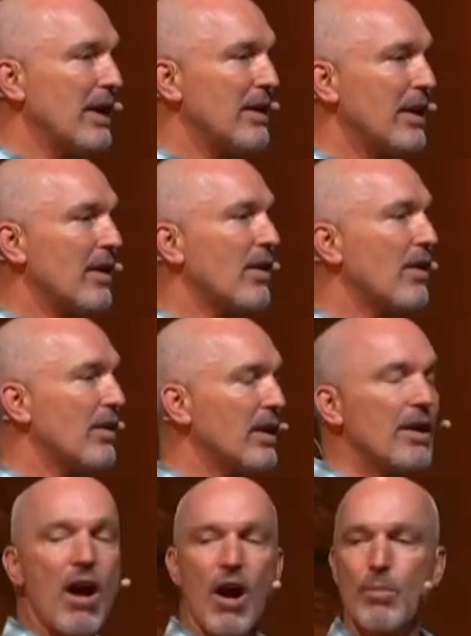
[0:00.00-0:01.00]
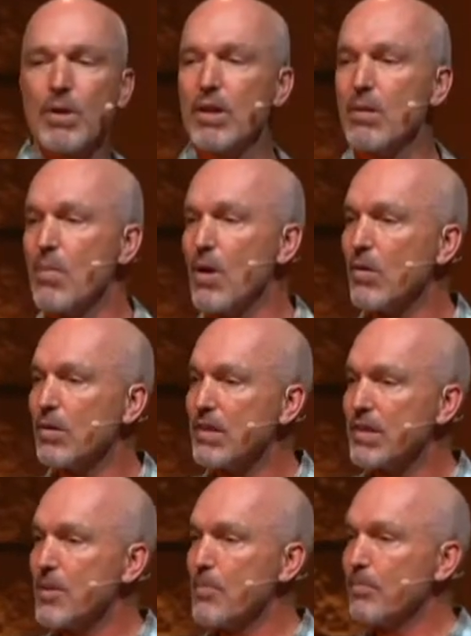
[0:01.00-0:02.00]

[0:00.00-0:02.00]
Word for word: that hurt and harm you the most.